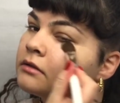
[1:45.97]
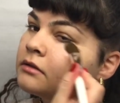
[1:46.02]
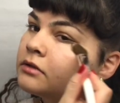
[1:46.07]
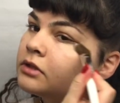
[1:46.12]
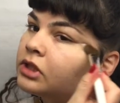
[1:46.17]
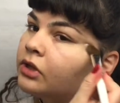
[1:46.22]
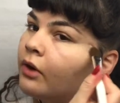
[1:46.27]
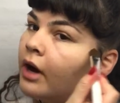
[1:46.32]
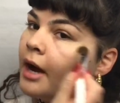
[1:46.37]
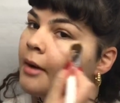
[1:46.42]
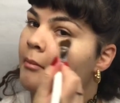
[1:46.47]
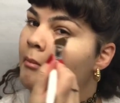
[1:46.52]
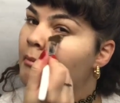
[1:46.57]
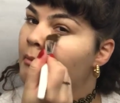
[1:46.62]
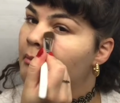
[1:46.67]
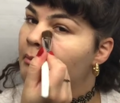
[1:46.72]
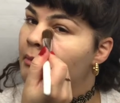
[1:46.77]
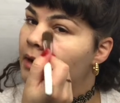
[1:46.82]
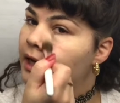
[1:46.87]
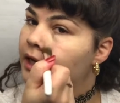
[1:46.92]
So I
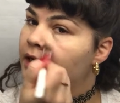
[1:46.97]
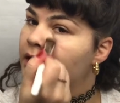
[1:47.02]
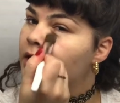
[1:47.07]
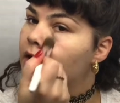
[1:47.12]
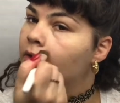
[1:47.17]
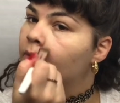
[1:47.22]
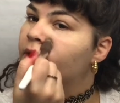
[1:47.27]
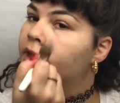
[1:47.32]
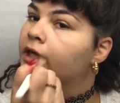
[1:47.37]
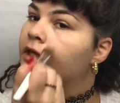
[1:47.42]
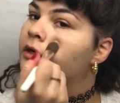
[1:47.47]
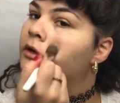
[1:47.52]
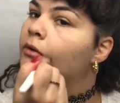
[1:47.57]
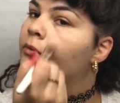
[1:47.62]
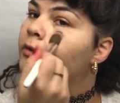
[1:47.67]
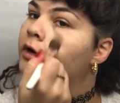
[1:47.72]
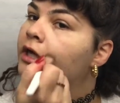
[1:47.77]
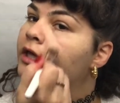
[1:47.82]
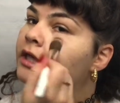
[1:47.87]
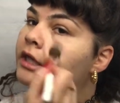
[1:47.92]
might go in
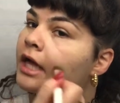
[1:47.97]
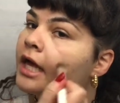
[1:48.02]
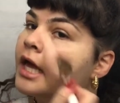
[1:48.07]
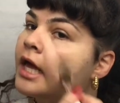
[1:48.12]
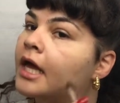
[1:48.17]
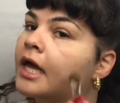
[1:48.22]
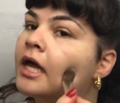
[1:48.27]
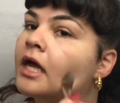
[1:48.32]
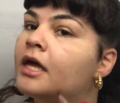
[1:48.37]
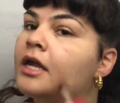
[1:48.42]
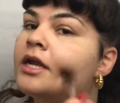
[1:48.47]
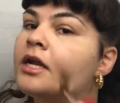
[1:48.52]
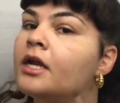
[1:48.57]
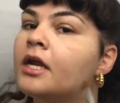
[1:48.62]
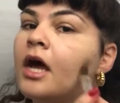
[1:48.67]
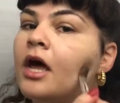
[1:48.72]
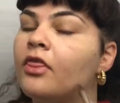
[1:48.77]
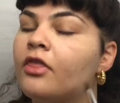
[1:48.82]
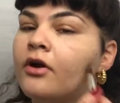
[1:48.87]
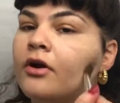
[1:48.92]
with
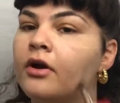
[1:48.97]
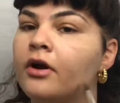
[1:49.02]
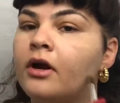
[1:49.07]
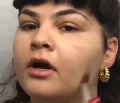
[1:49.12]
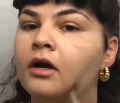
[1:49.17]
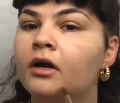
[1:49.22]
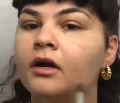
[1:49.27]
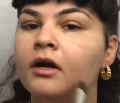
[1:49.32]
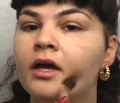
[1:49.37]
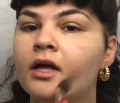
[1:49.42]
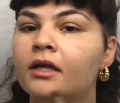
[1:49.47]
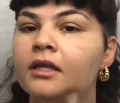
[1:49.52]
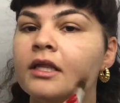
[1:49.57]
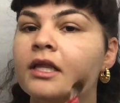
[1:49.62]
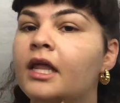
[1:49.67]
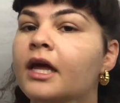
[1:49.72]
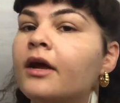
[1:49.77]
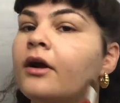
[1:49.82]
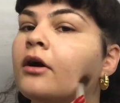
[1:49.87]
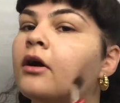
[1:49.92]
another
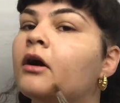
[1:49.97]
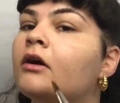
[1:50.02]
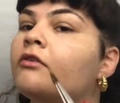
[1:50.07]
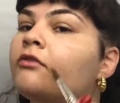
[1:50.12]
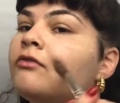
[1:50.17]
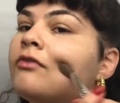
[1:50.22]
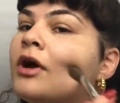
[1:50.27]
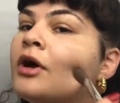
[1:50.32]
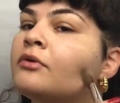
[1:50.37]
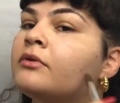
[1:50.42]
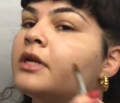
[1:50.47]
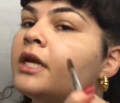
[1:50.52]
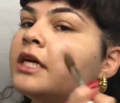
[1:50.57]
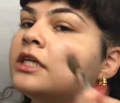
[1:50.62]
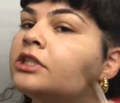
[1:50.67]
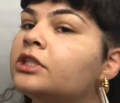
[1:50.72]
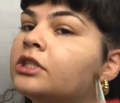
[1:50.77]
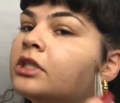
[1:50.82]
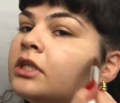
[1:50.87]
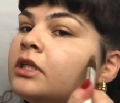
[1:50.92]
layer of
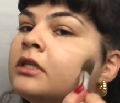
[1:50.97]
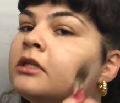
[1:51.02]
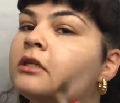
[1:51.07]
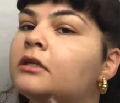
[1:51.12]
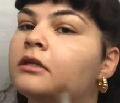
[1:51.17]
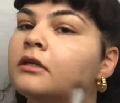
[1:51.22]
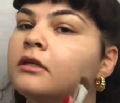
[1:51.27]
foundation.